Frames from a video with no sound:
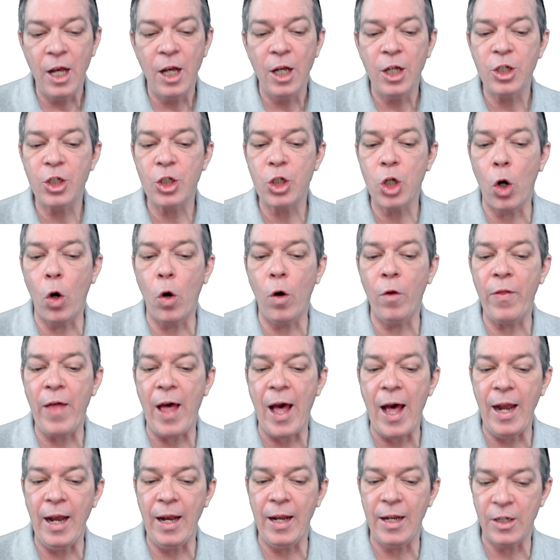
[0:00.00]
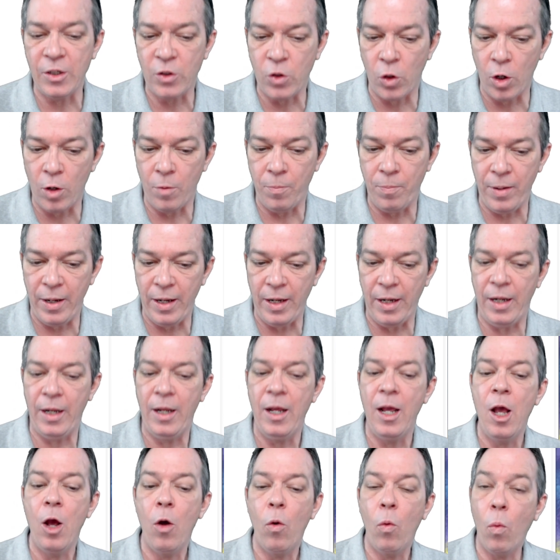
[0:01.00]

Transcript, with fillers: showing that is going to be